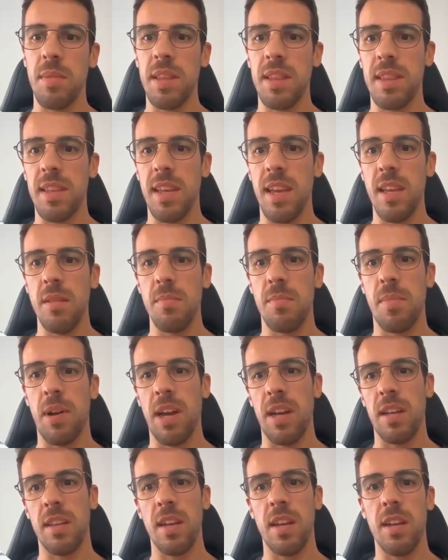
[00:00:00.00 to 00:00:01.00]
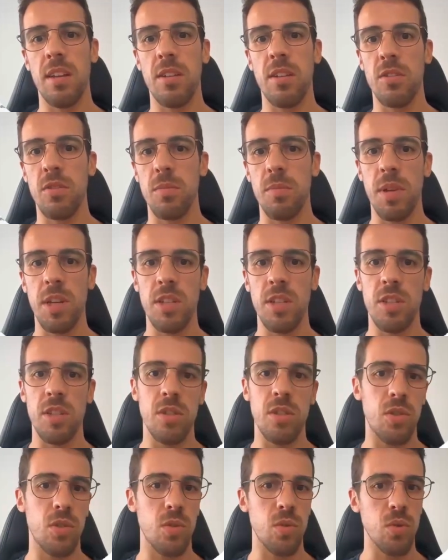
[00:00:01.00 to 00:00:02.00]
maintain practical
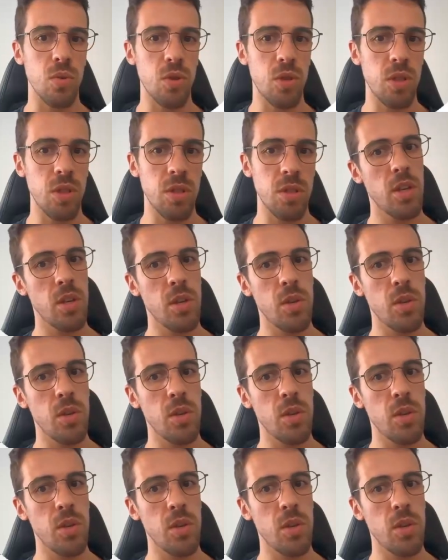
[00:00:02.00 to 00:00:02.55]
automation solutions